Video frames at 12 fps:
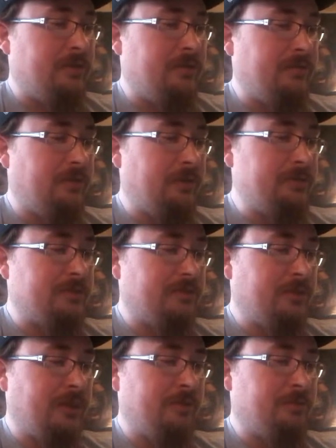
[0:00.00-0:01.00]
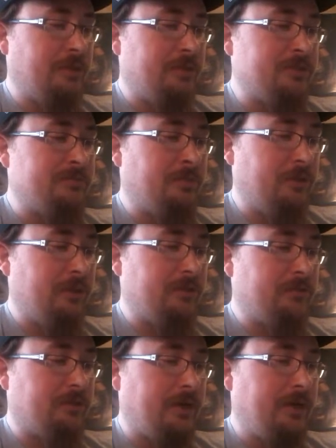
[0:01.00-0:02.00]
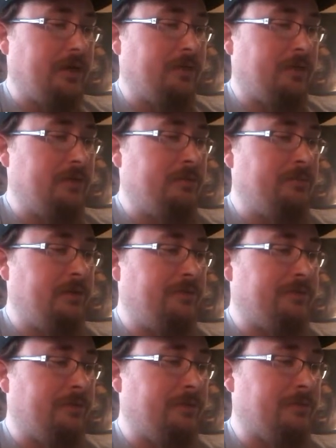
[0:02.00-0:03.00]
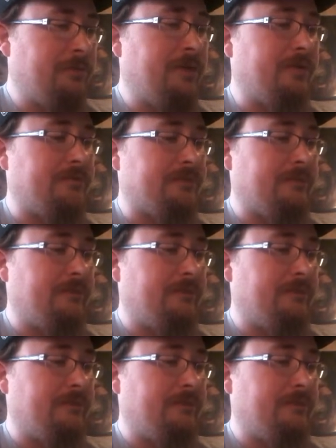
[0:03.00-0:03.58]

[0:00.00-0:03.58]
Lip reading: The voice of thy brother's blood crieth unto me from the ground.